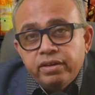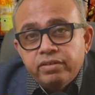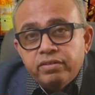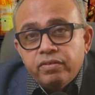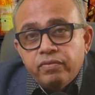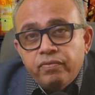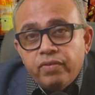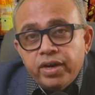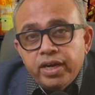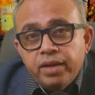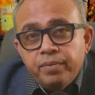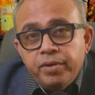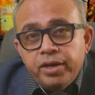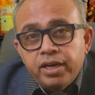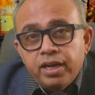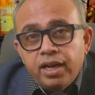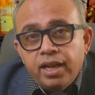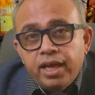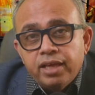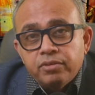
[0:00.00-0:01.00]

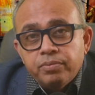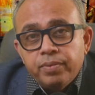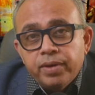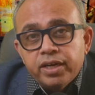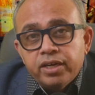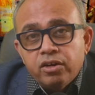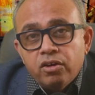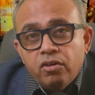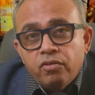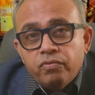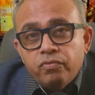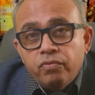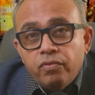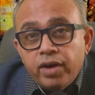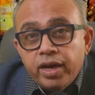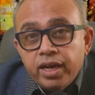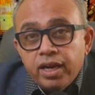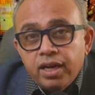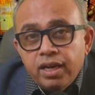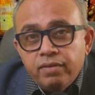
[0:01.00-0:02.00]
fundamental aspect of
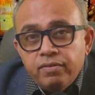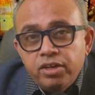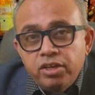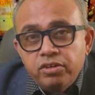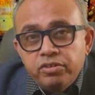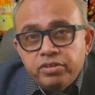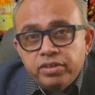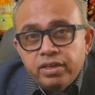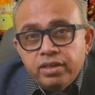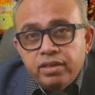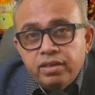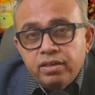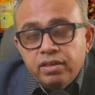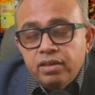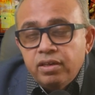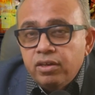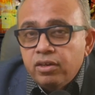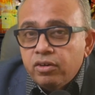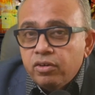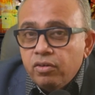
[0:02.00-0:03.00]
viral evolution.
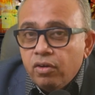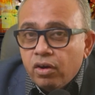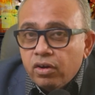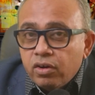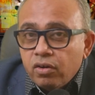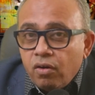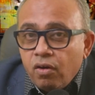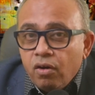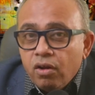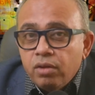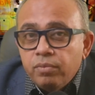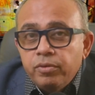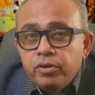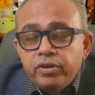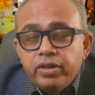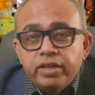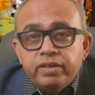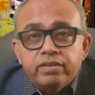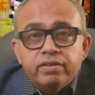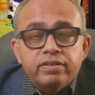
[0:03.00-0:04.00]
Not all
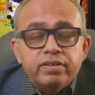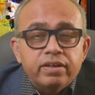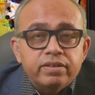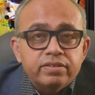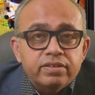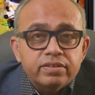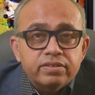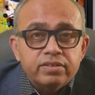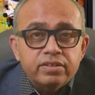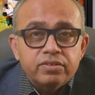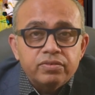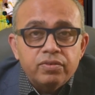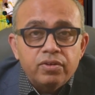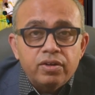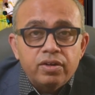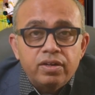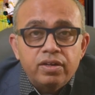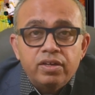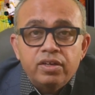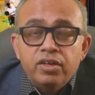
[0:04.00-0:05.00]
mutations are successful.
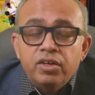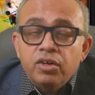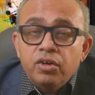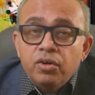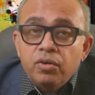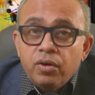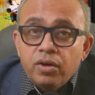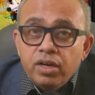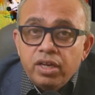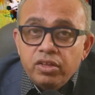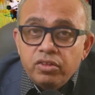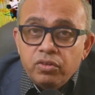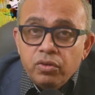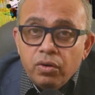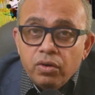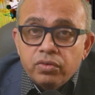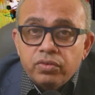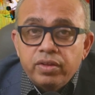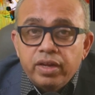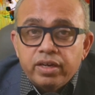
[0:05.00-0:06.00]
Only
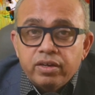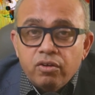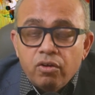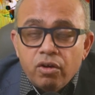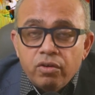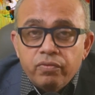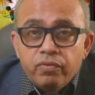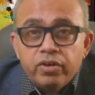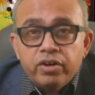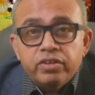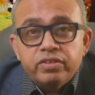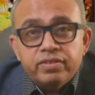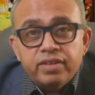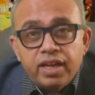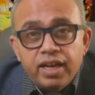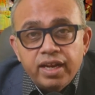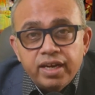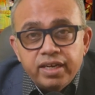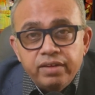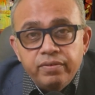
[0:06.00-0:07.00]
those that confer a
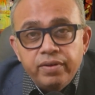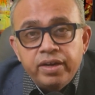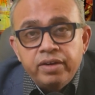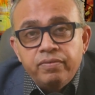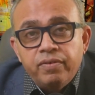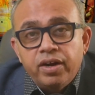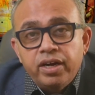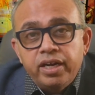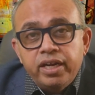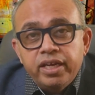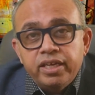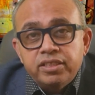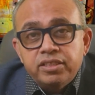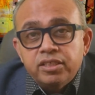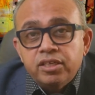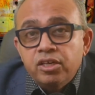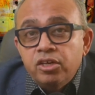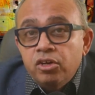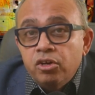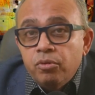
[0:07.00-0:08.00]
selective advantage
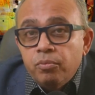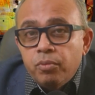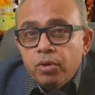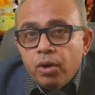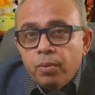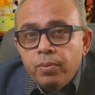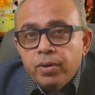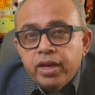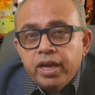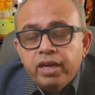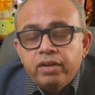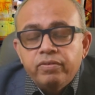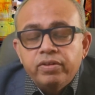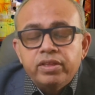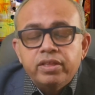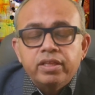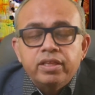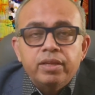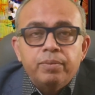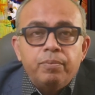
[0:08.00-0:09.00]
propagate
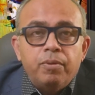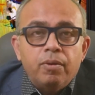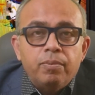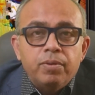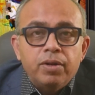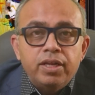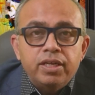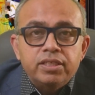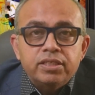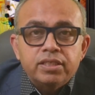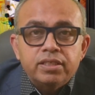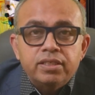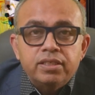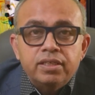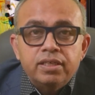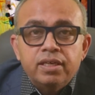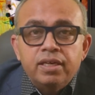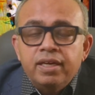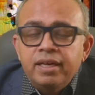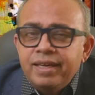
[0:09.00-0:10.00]
within the population.
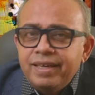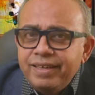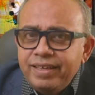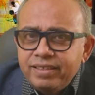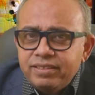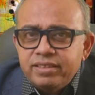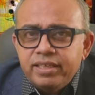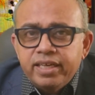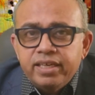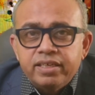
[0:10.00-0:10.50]
Distinct,